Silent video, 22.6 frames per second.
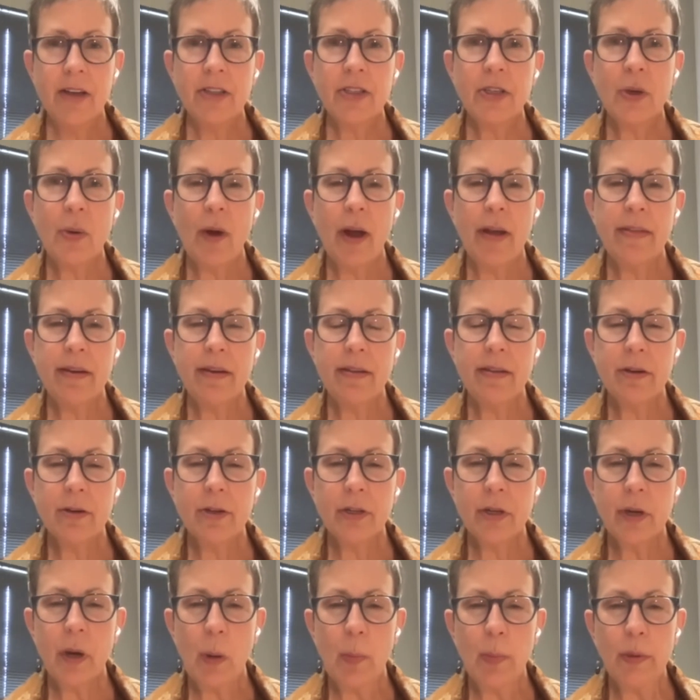So I think there's
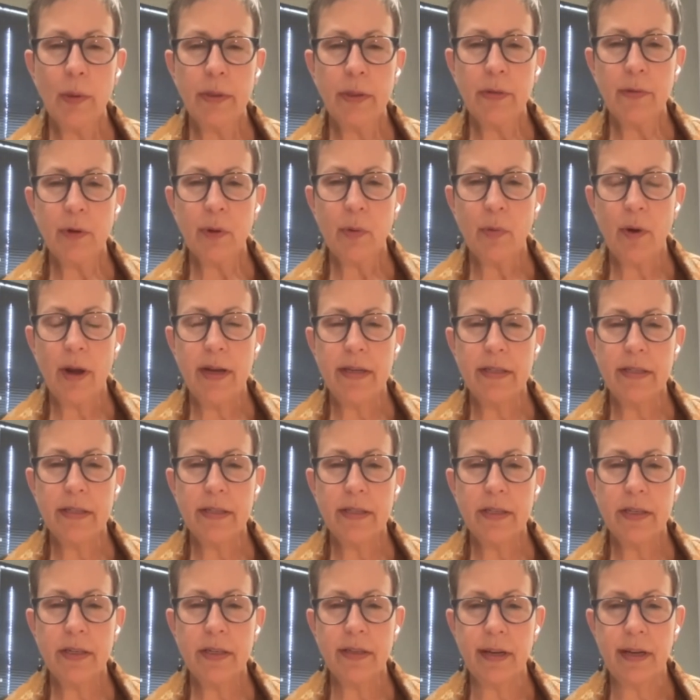a couple of different ways
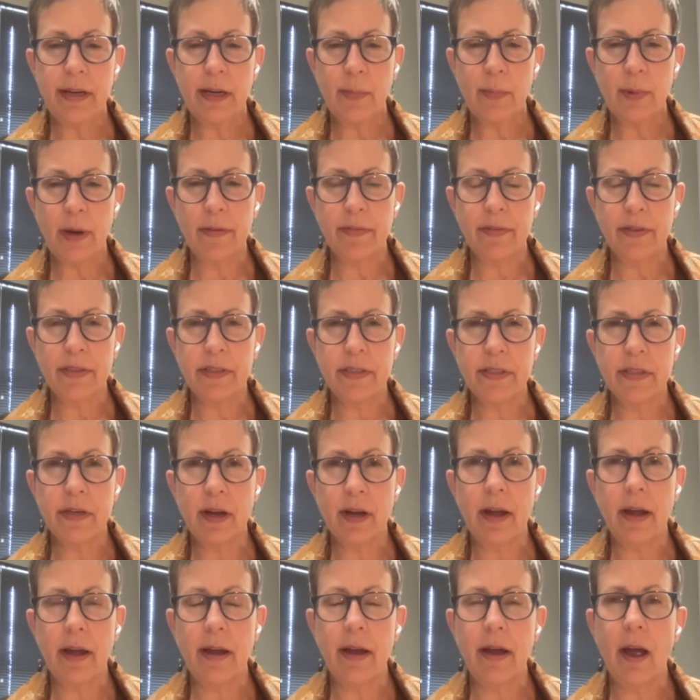to think about this, and
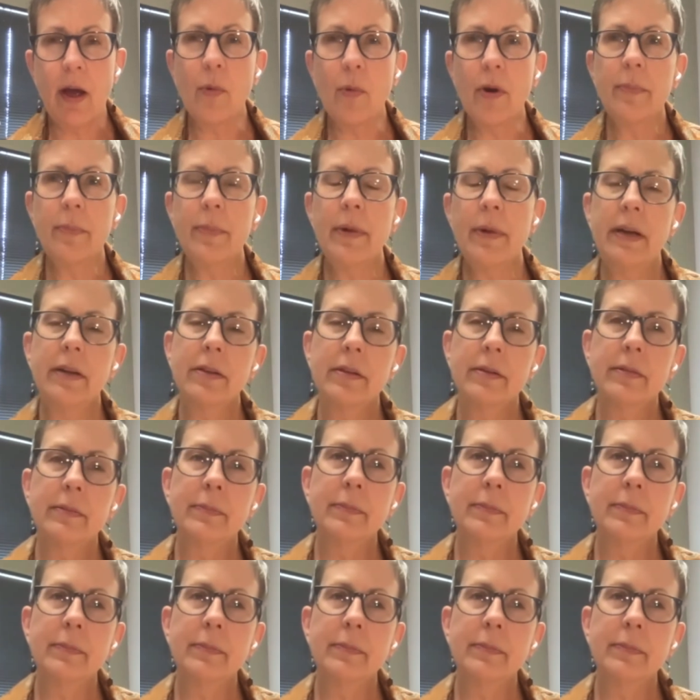I want to make